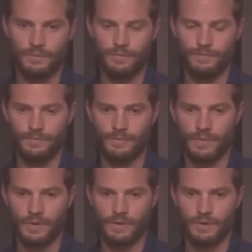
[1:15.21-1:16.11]

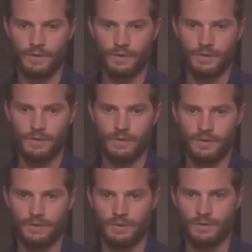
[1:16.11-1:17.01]

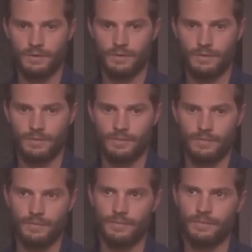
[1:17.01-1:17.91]

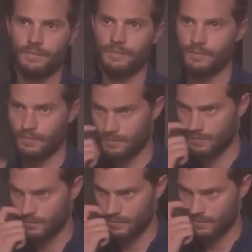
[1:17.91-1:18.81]

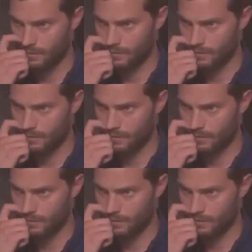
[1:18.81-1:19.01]
This person isn't speaking.